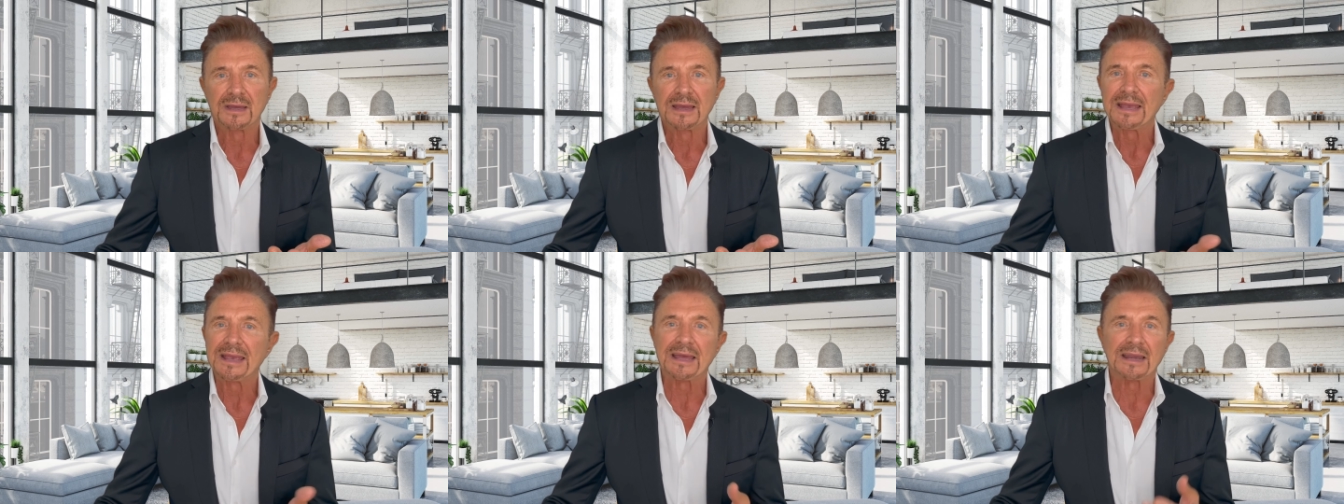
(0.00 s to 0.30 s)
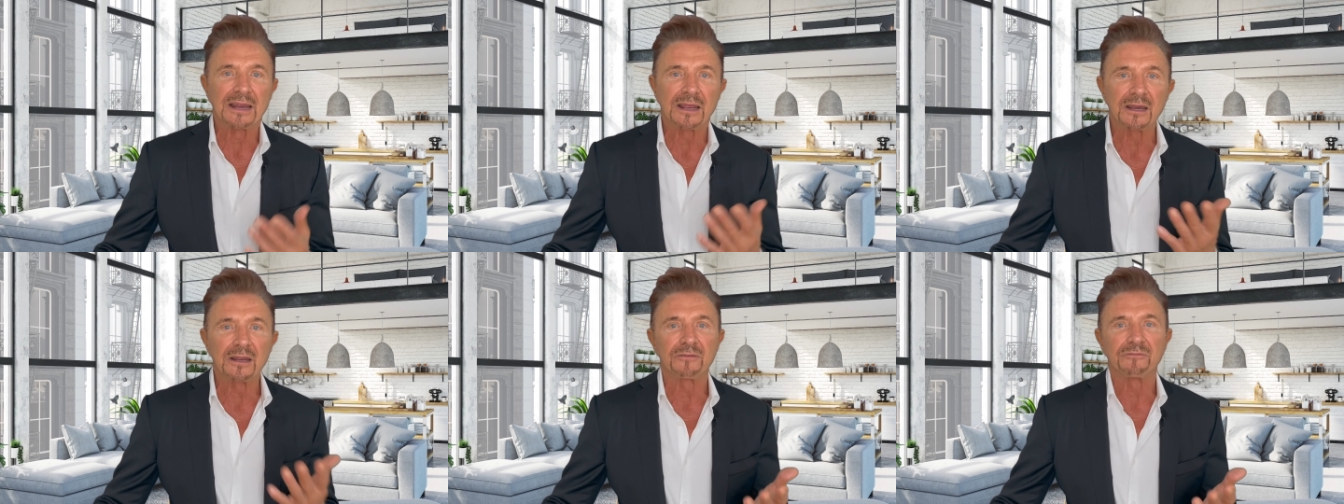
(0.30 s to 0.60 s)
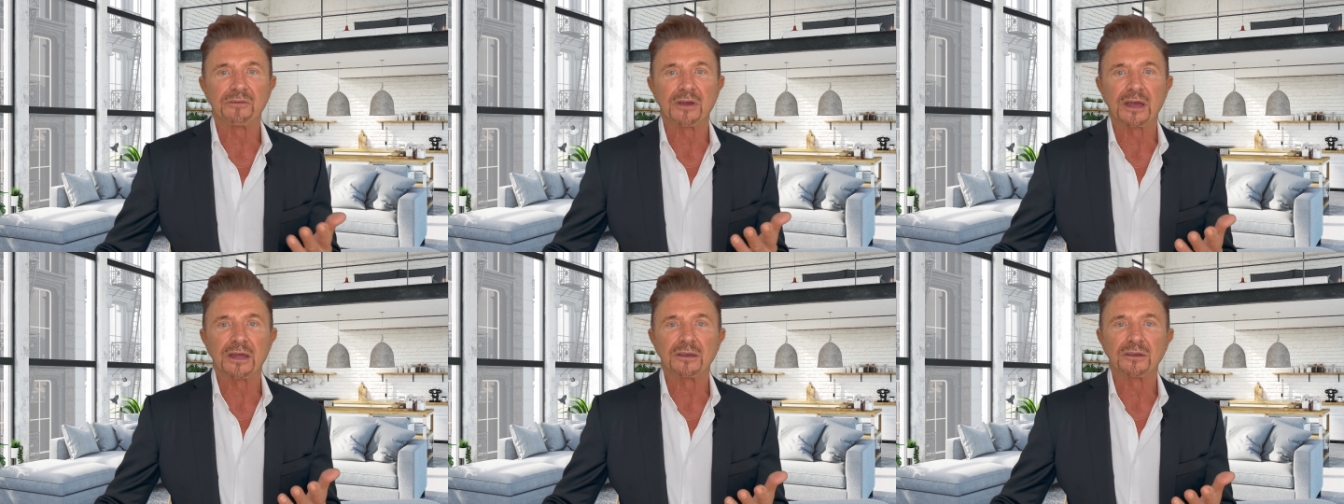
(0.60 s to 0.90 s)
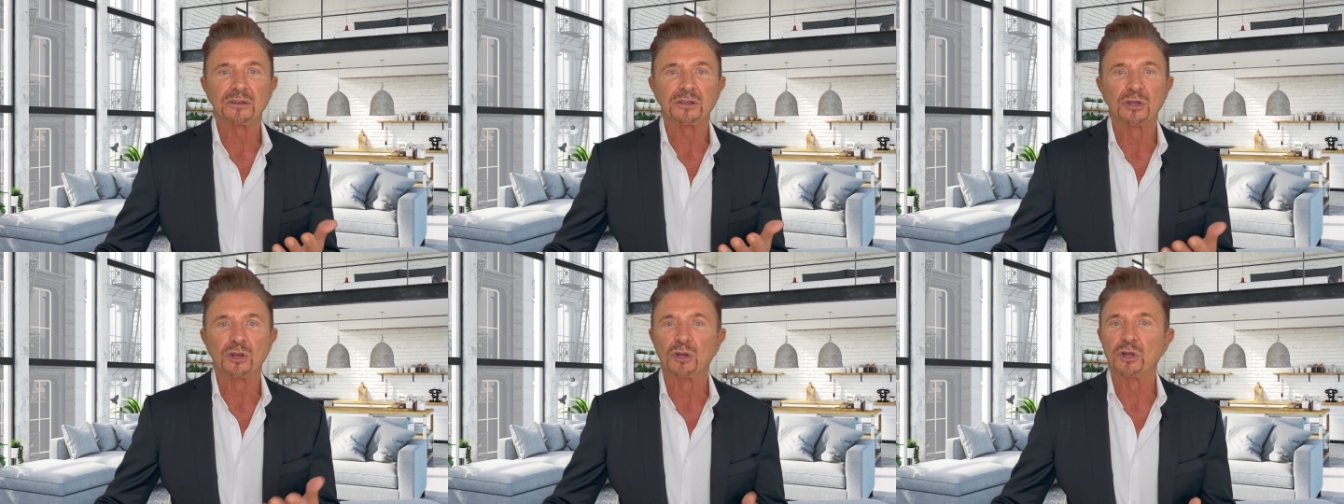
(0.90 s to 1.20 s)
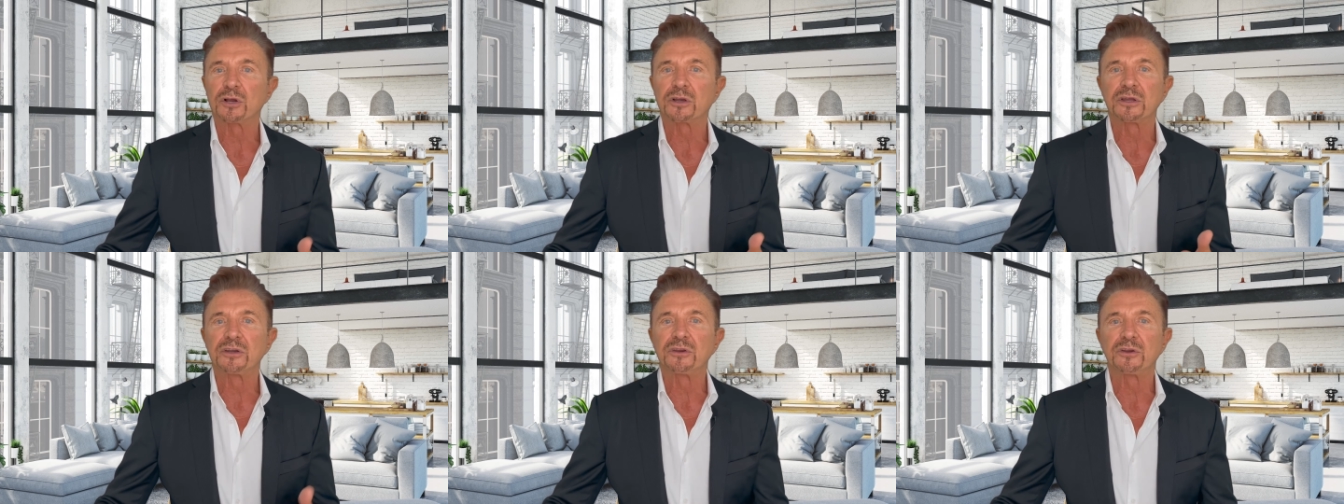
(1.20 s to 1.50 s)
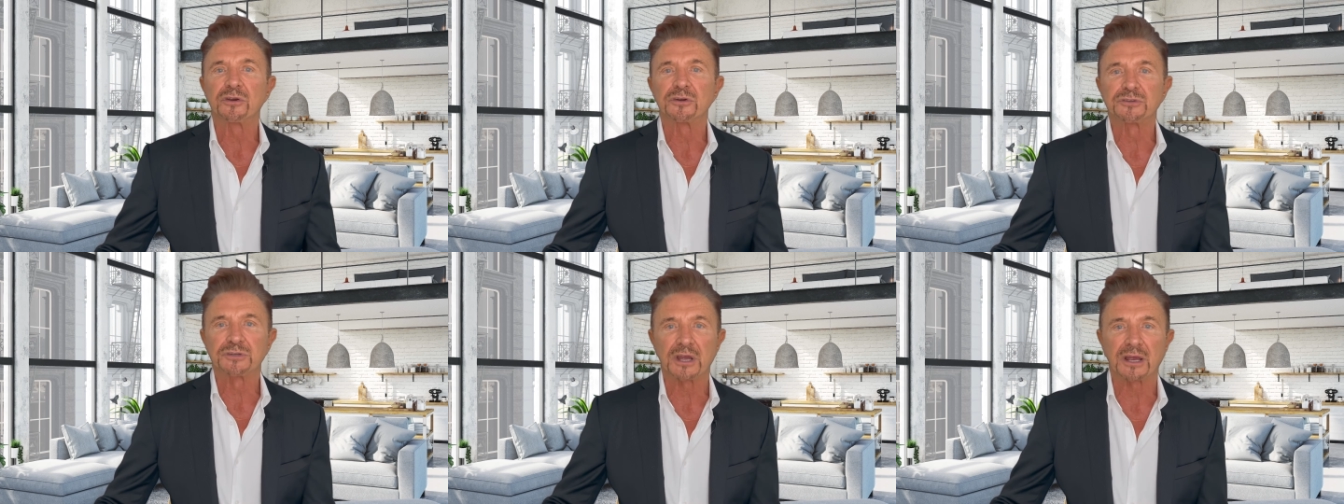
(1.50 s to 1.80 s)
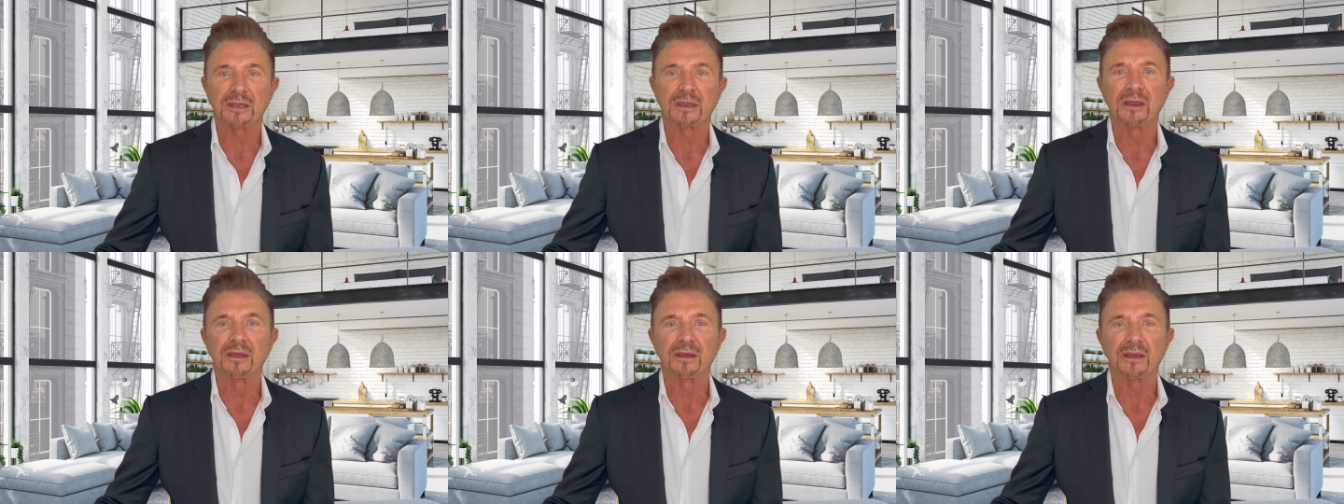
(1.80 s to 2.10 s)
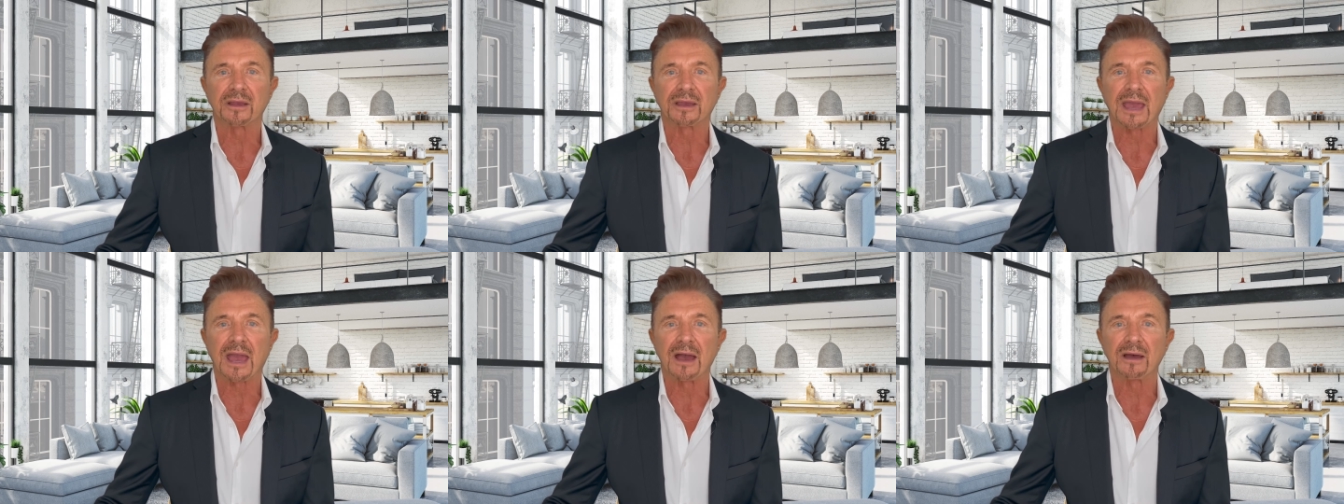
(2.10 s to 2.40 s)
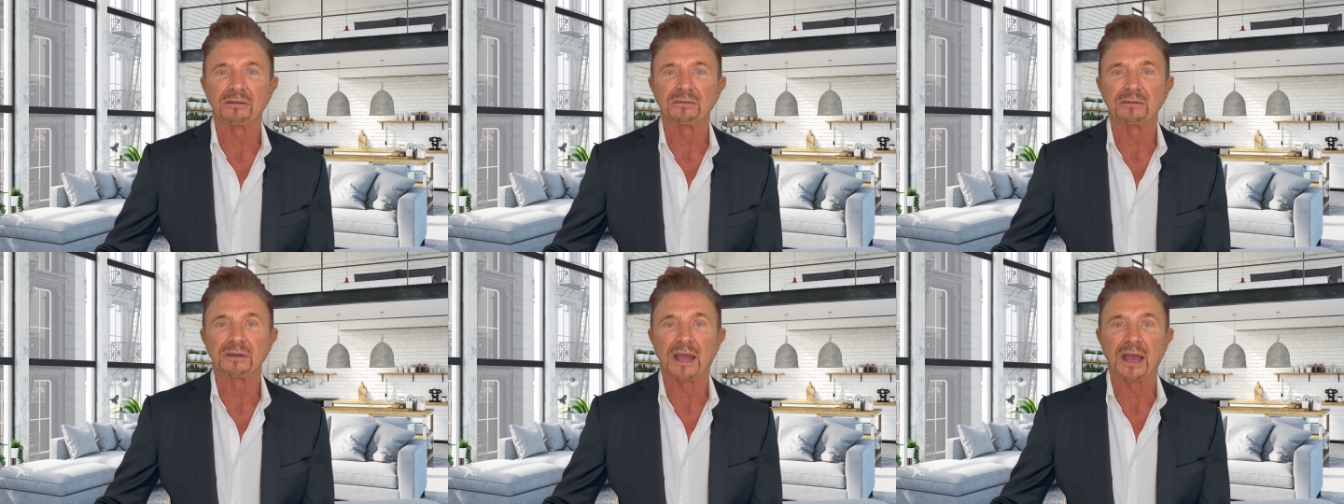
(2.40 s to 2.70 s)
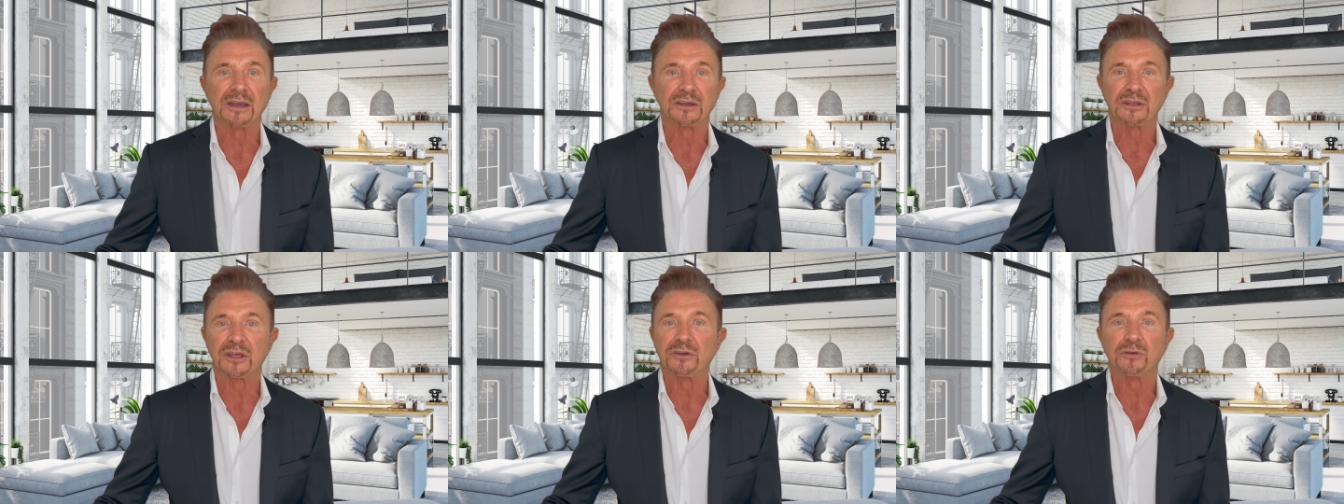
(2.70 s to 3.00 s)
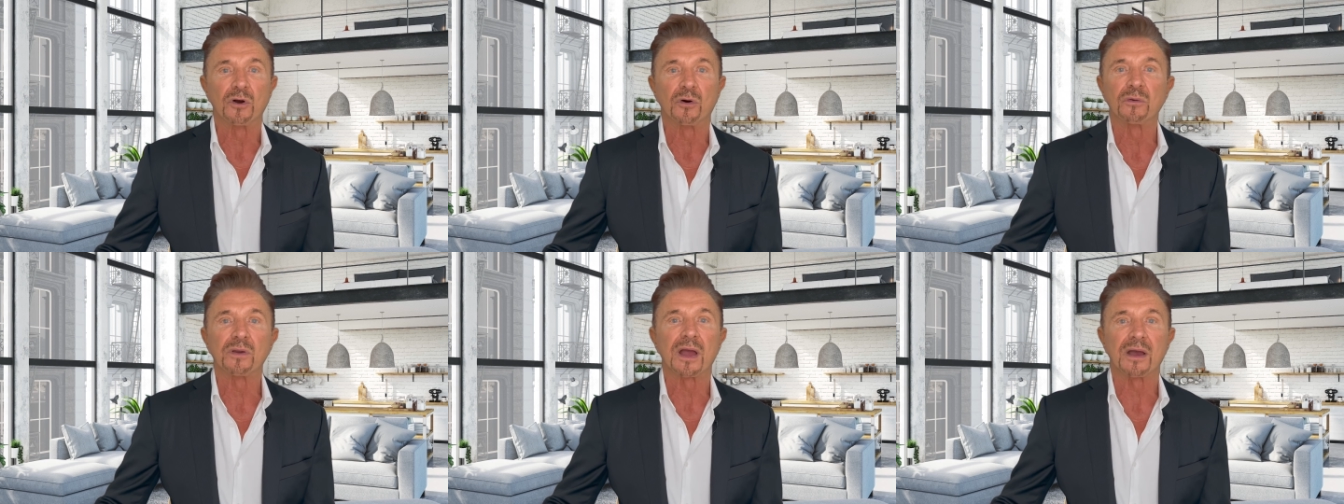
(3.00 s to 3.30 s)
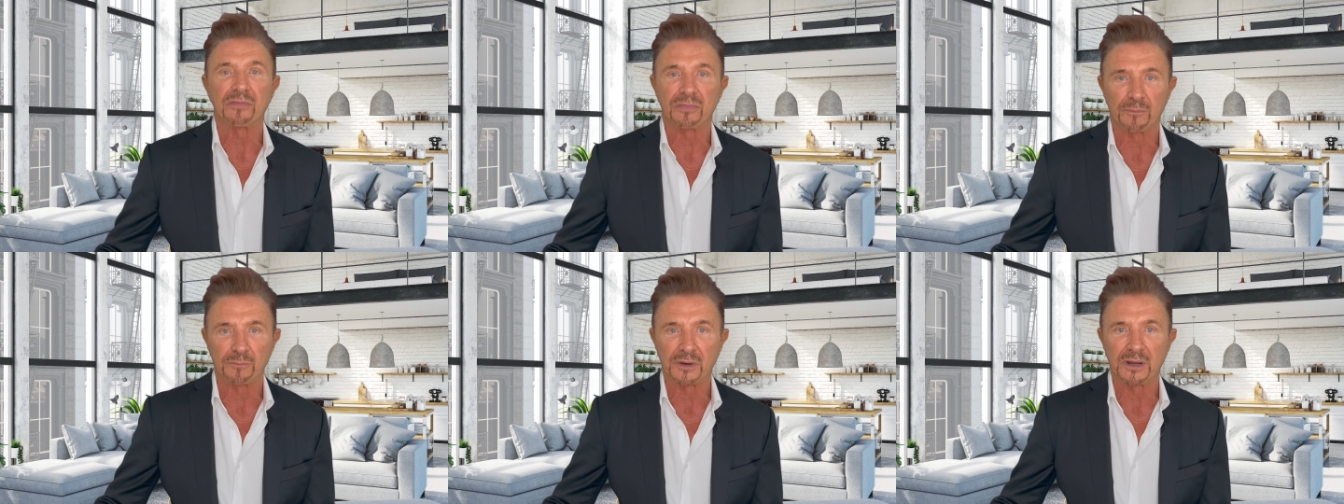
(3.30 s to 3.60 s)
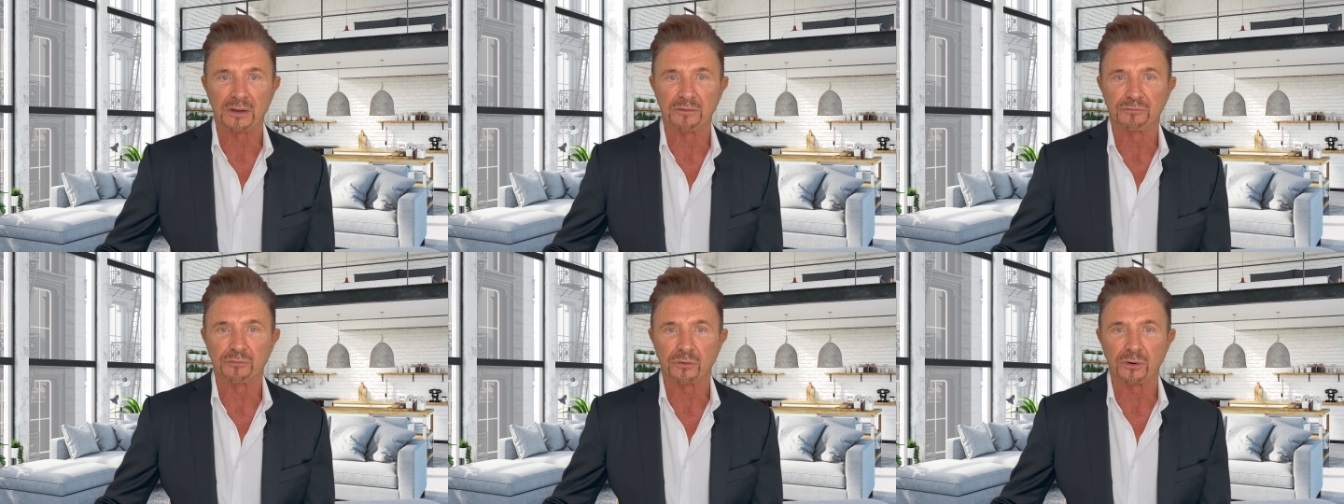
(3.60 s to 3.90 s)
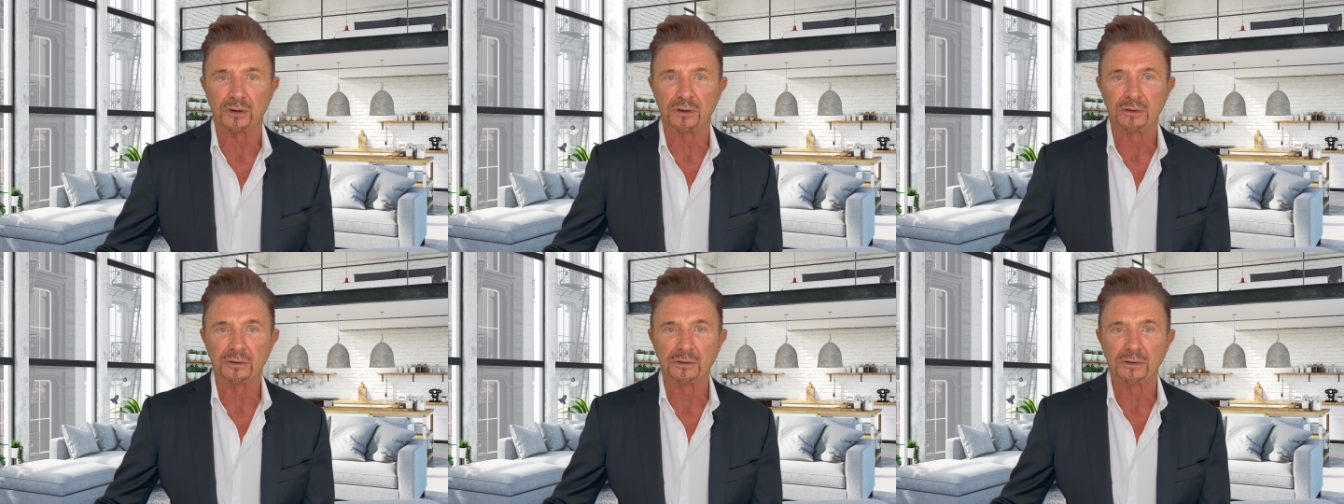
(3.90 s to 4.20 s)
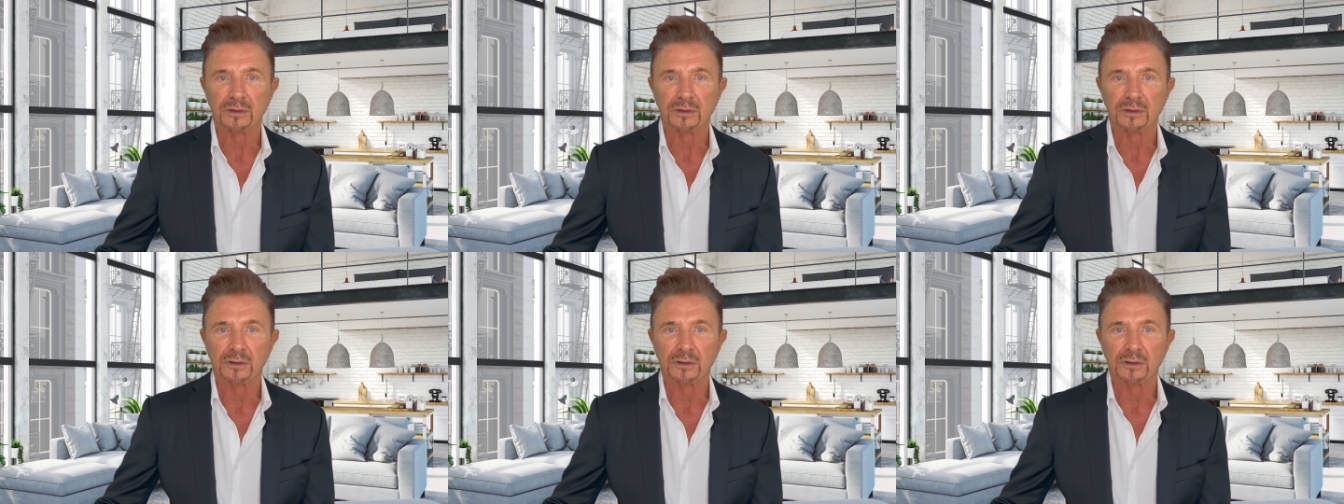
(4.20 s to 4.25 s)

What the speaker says: In any event, you look into your checking account and you don't have the money for it.